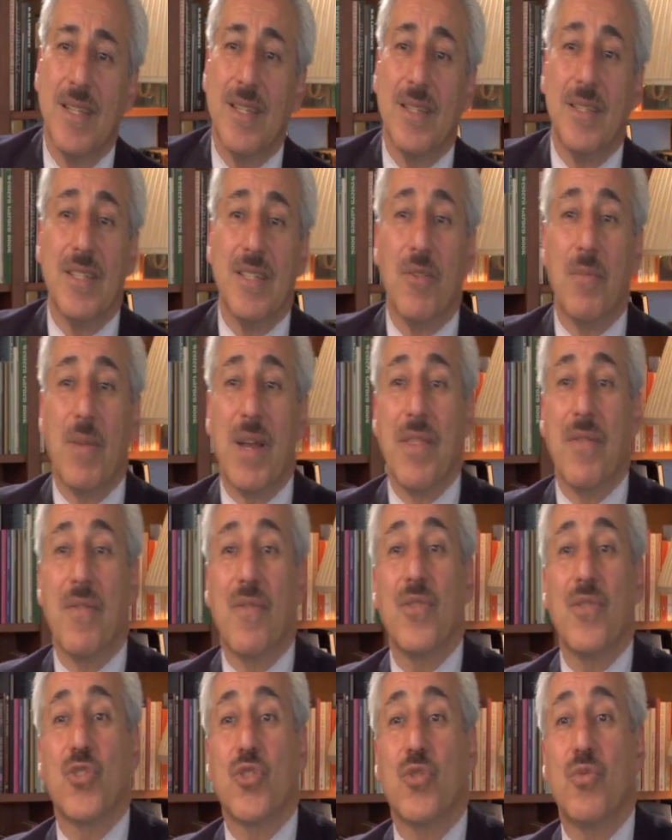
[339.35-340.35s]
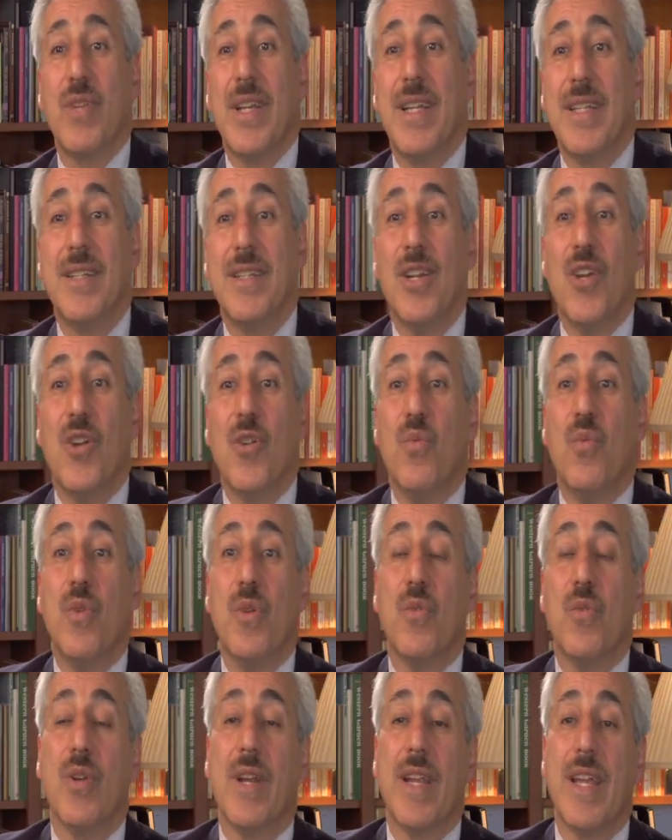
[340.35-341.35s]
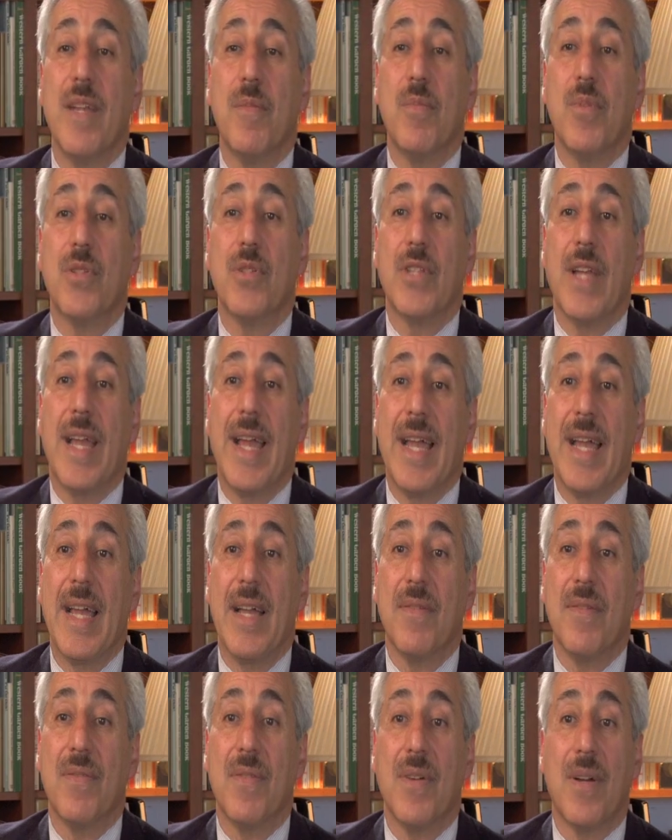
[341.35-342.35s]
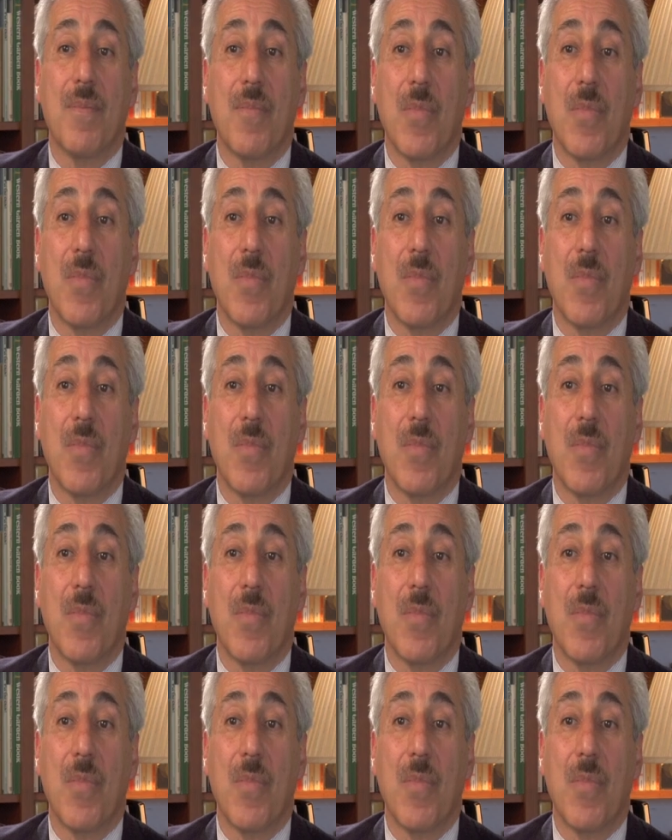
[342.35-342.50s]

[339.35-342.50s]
You know, by the first grade, we were able to have,